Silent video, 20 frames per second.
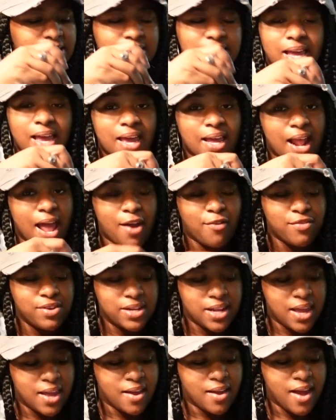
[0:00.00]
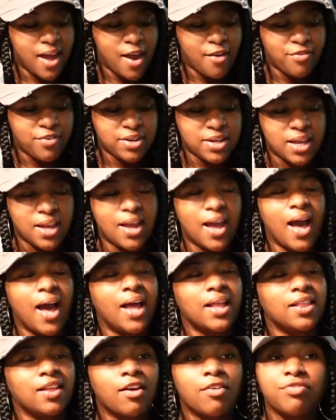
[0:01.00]
say it every day.
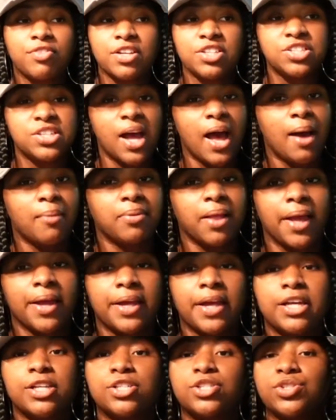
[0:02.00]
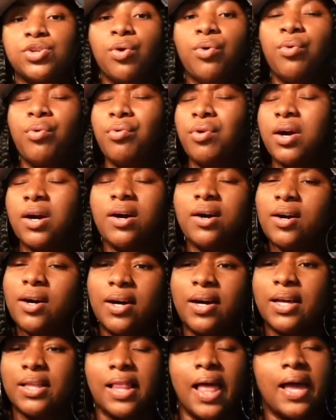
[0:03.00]
I love this job. Like, it's so
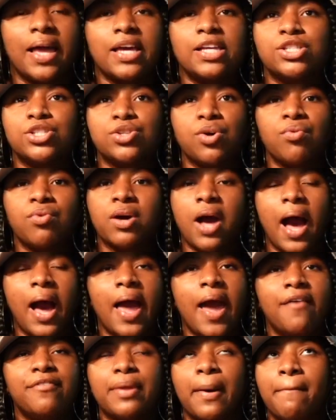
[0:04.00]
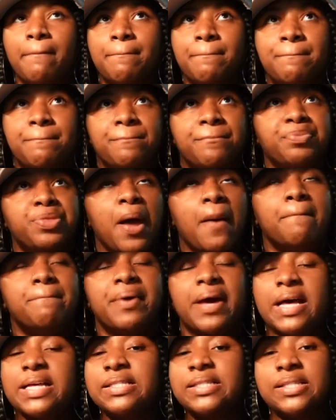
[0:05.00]
good. Like, it's so, I have the
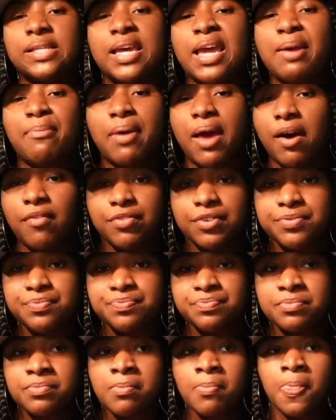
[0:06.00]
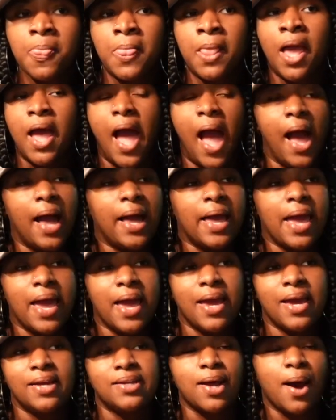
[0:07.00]
best team ever. I
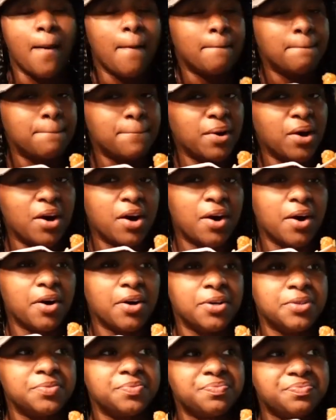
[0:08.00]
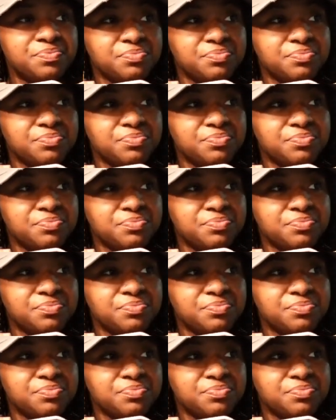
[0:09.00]
gained a work